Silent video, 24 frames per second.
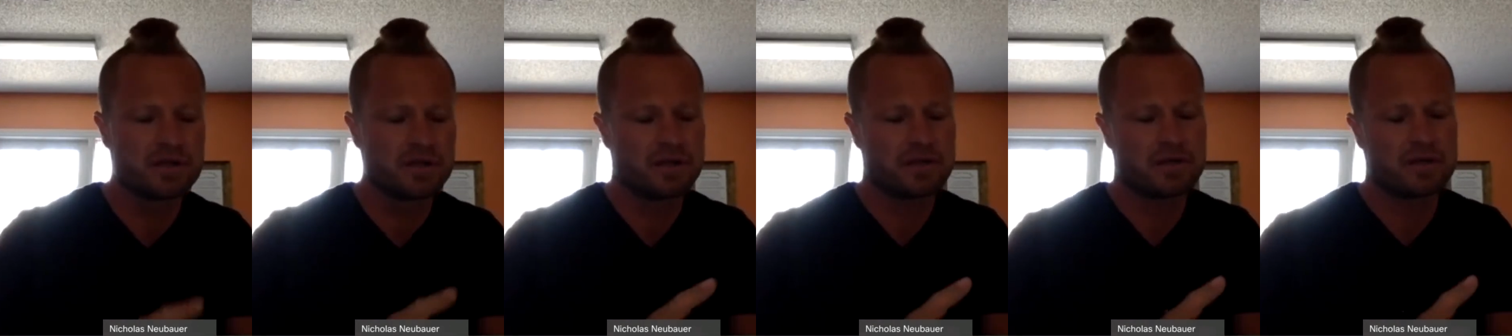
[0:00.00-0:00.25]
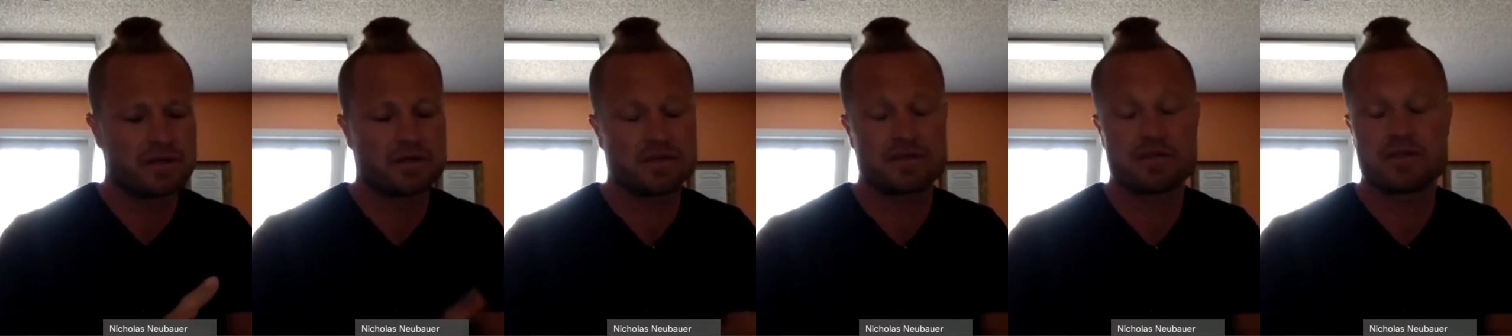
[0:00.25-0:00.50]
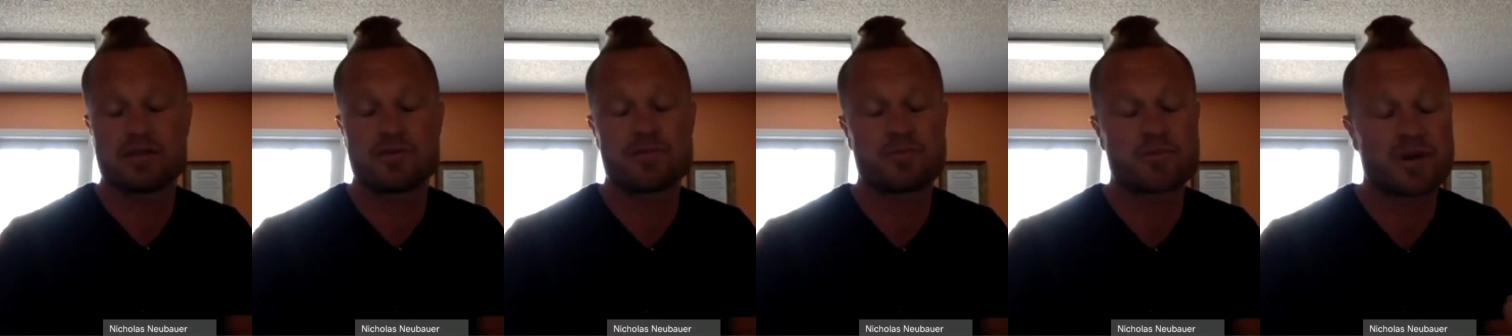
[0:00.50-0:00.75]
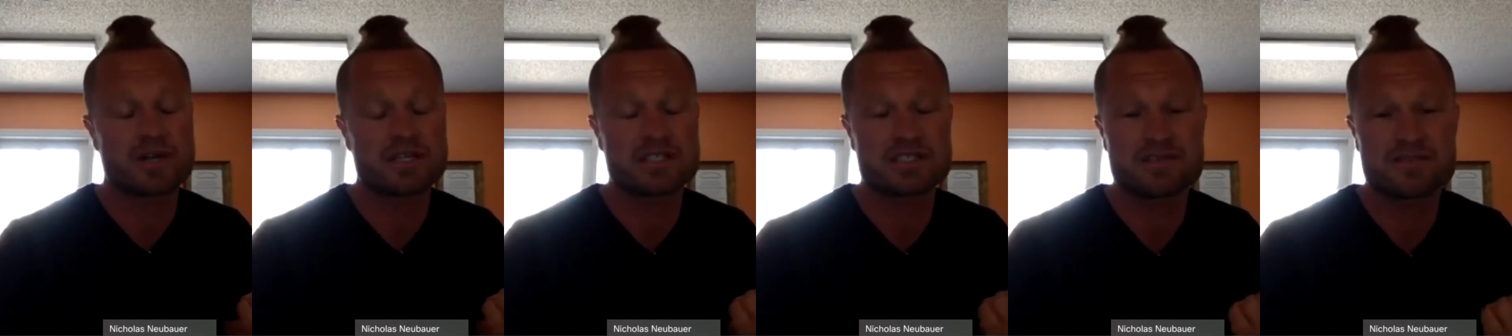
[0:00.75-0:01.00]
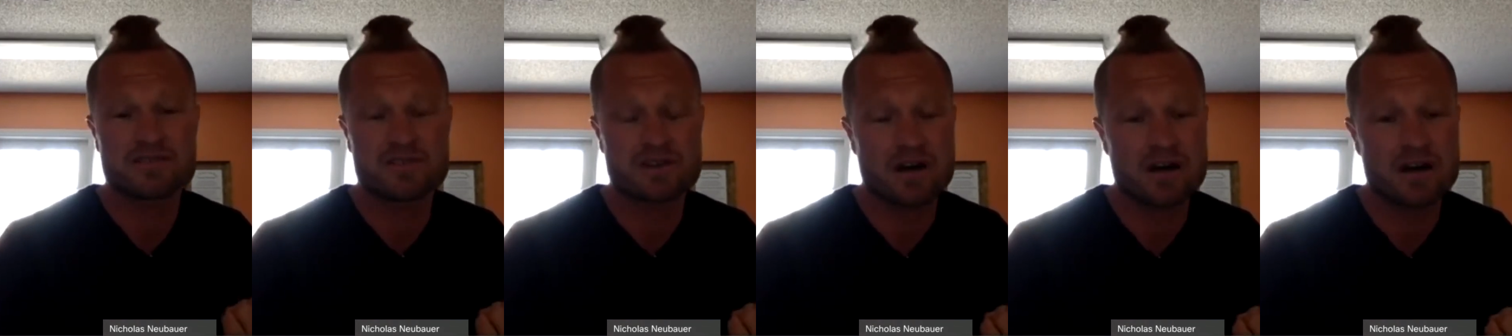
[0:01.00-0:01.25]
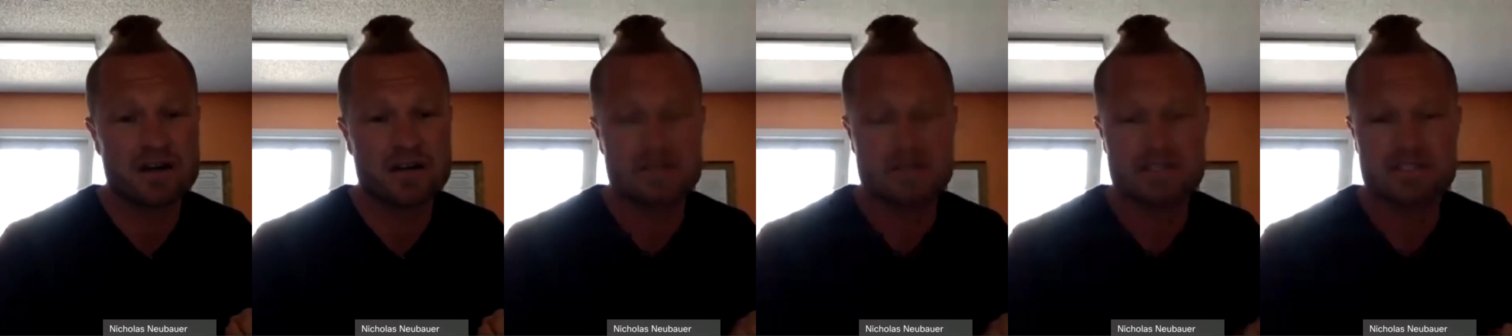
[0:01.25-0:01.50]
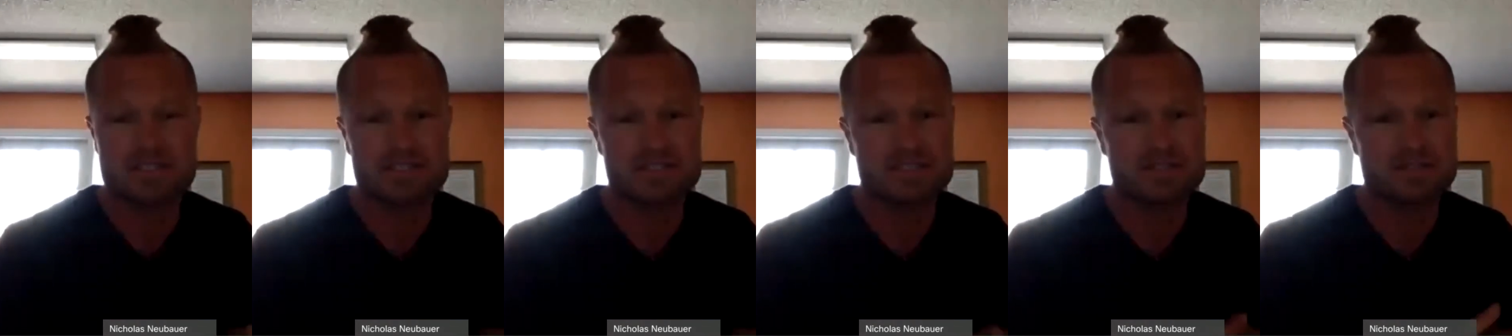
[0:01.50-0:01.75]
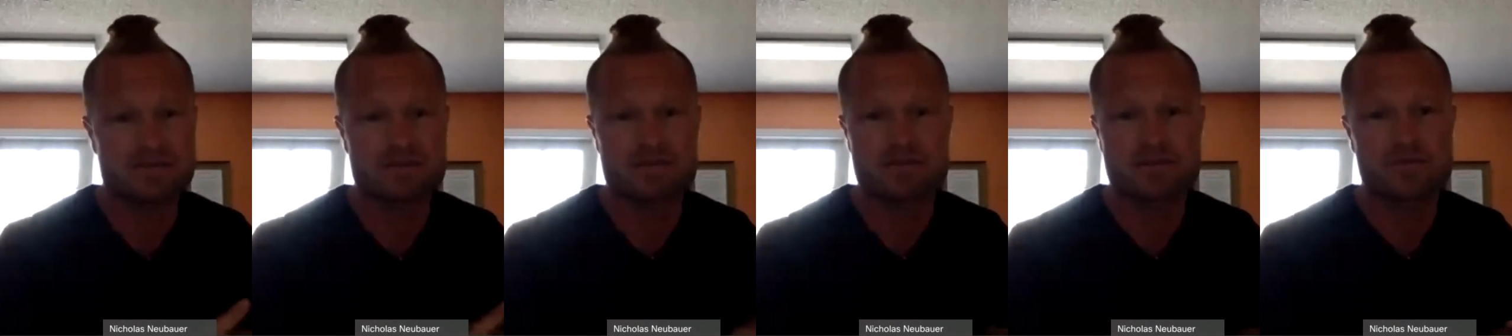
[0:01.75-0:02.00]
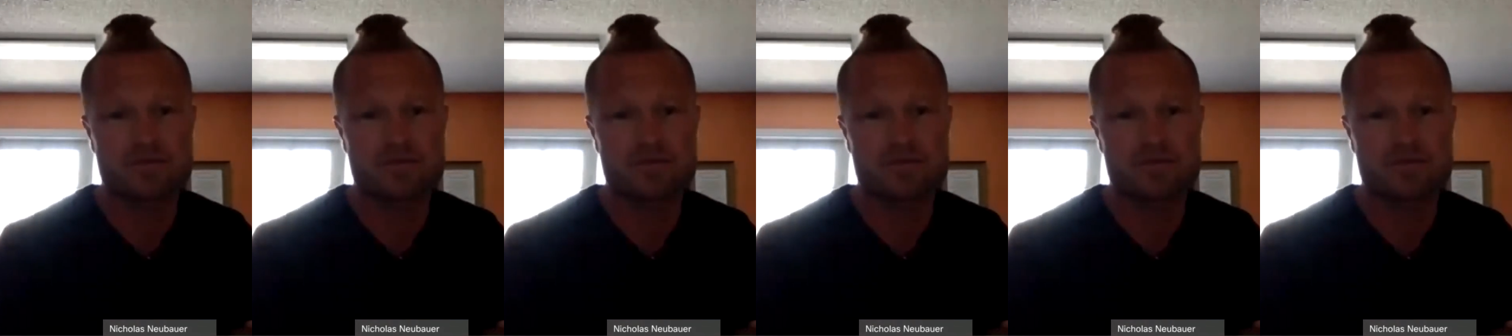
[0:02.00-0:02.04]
the depressive cognitions or the